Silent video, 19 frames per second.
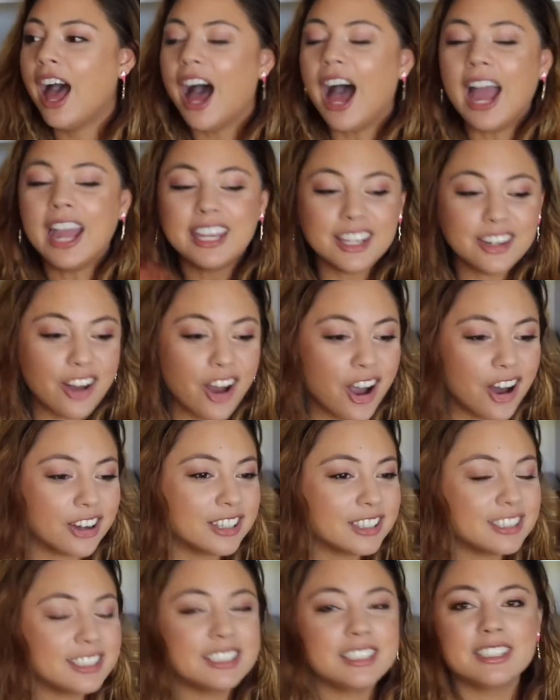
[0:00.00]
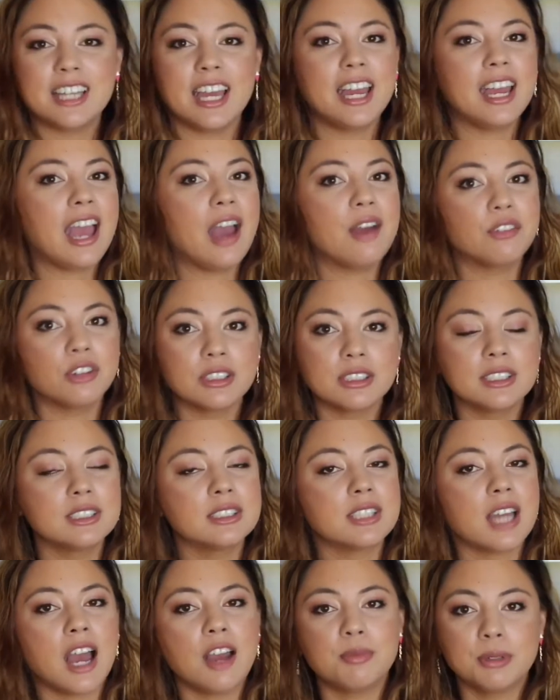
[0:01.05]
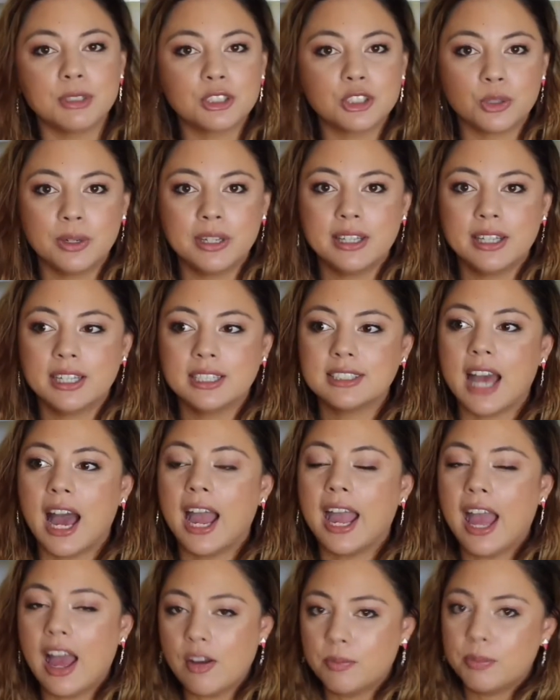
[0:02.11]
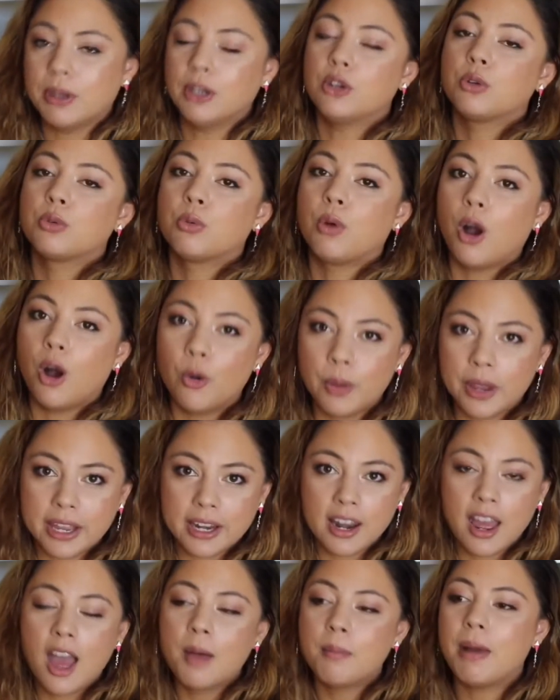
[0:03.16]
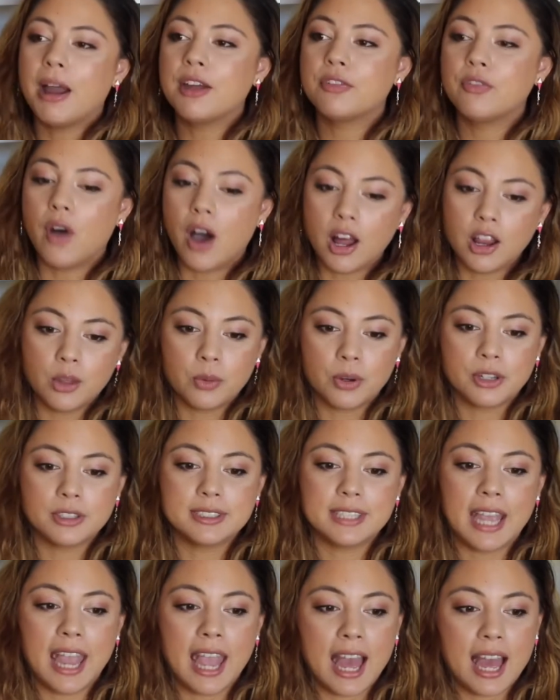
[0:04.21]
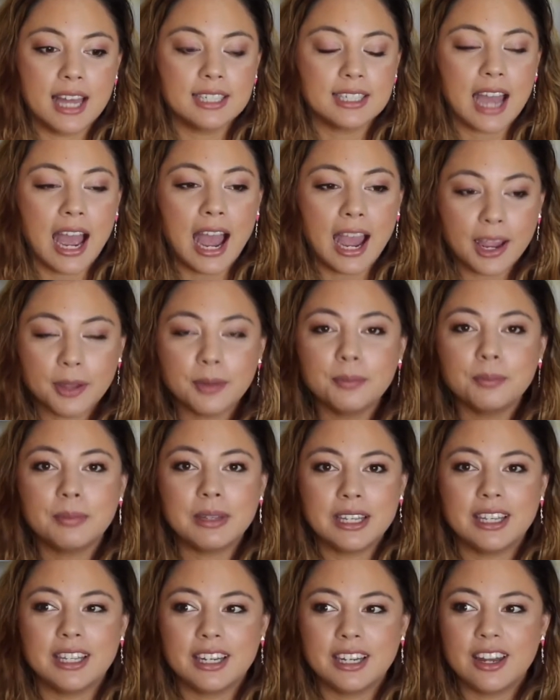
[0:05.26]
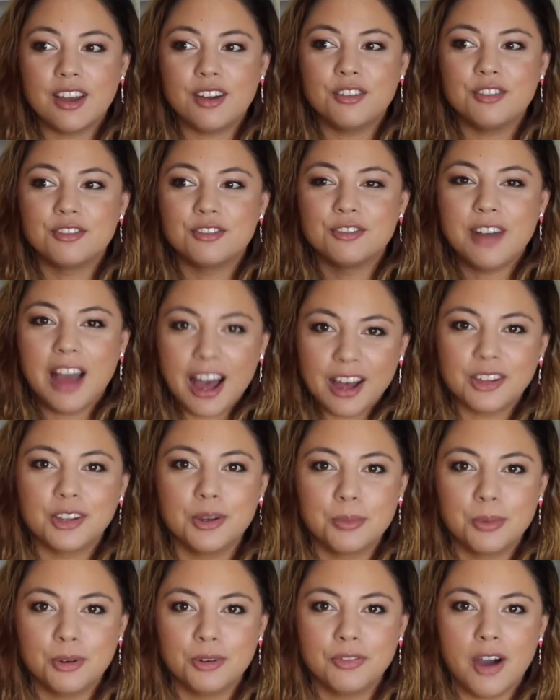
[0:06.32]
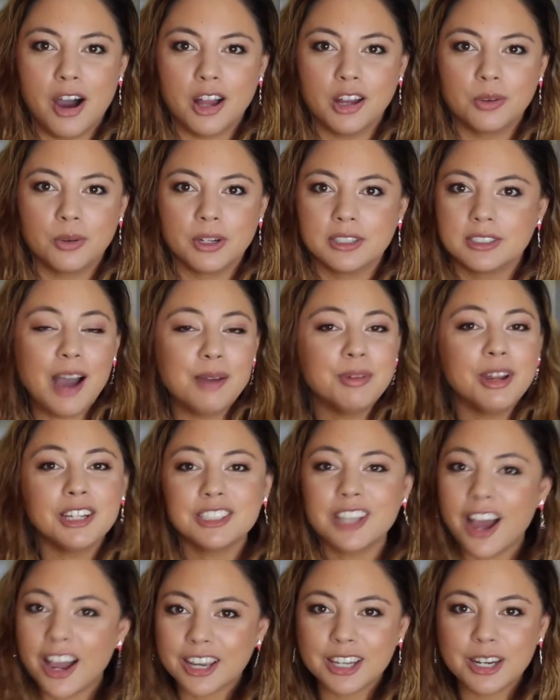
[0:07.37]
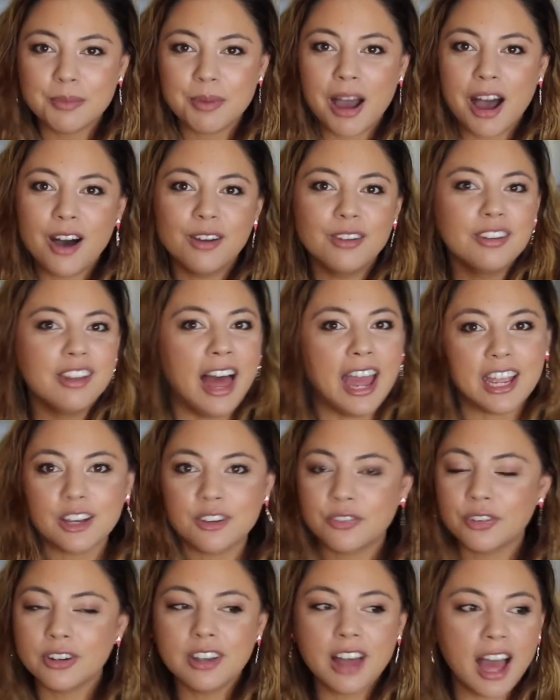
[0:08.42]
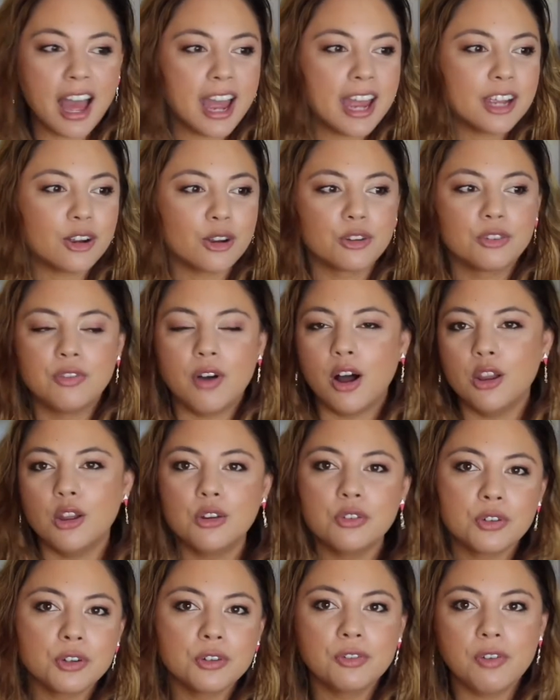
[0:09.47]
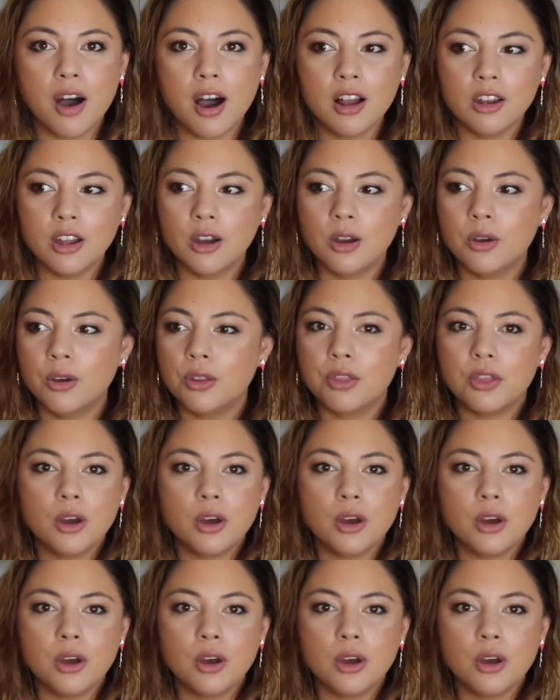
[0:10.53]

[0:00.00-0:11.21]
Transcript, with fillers: I can honestly say ever since I've been doing this, I have been growing my followers, and I mean valuable followers. I'm not talking about like for like or follow for follow.